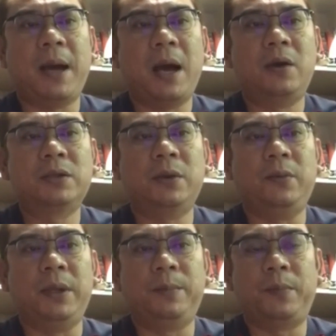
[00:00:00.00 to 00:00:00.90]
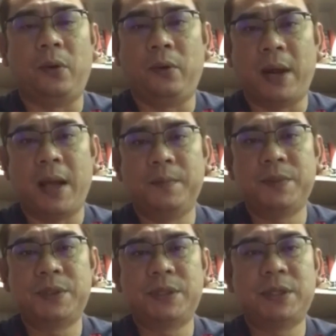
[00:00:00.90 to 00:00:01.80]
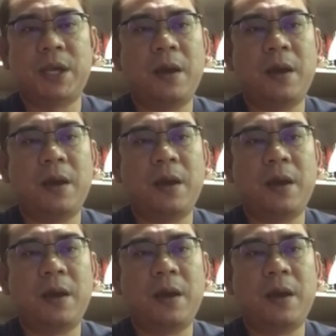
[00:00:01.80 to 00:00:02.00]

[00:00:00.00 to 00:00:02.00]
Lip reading: out with programs,